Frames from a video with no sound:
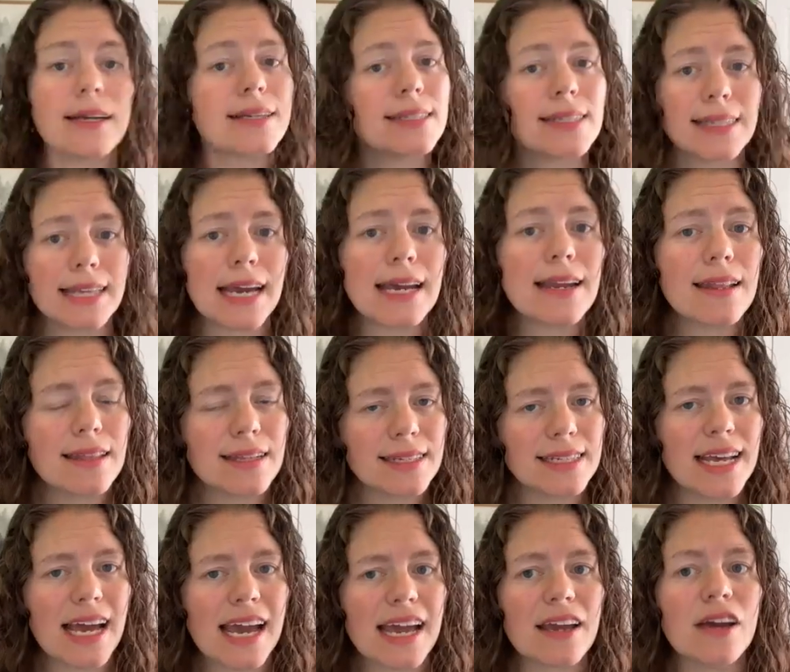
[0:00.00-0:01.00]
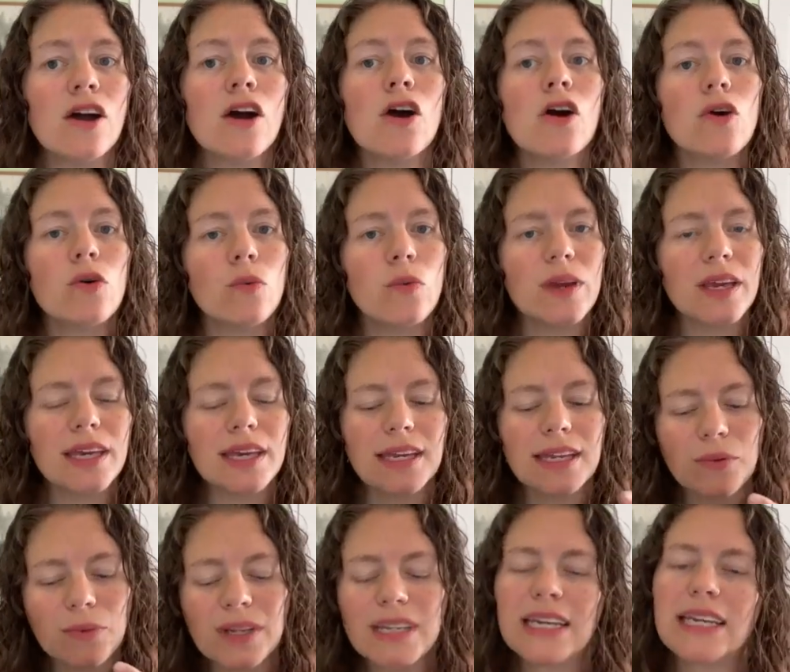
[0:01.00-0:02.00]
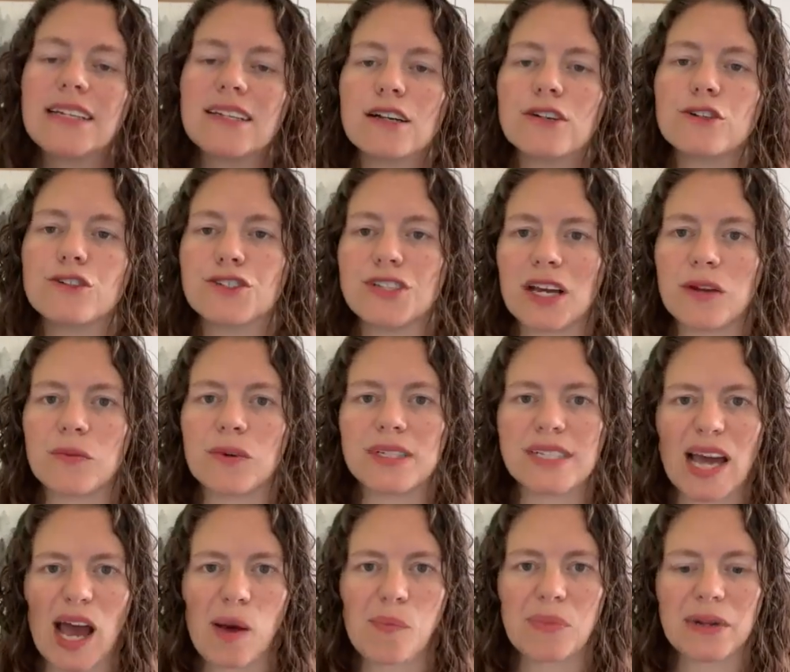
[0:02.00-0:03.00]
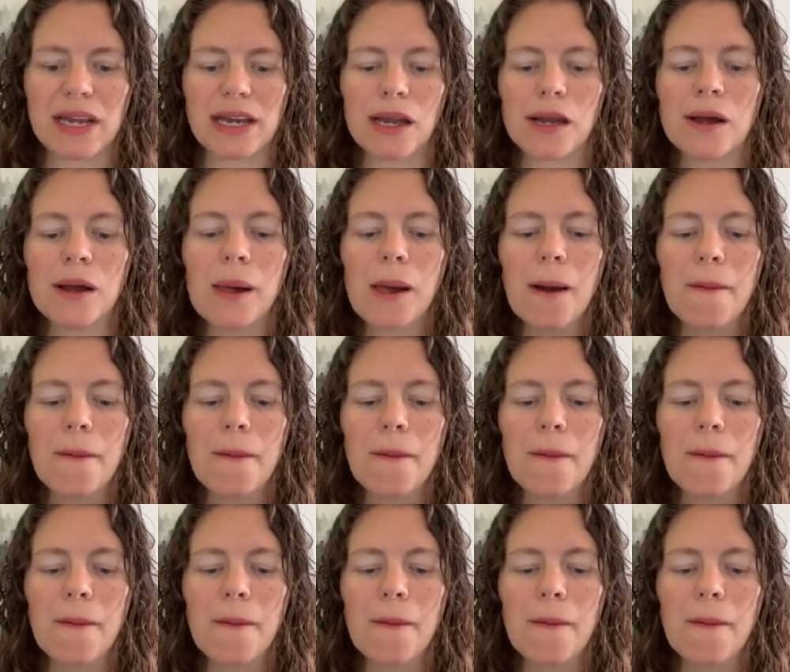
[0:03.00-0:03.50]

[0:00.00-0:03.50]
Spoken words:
Because at the end of the day, we need to understand what's happening.